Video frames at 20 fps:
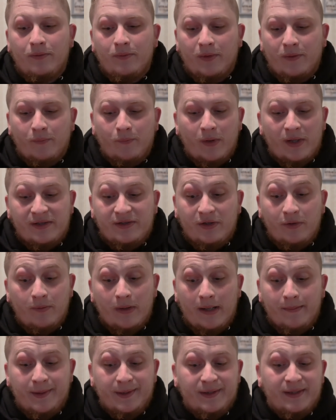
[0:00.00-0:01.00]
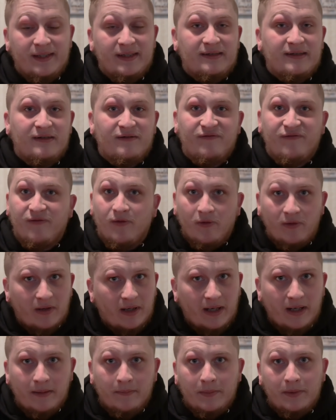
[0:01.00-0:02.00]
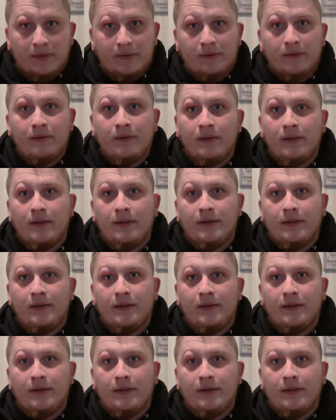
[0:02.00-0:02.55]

With Rescue Rabbit in this, it's full combo.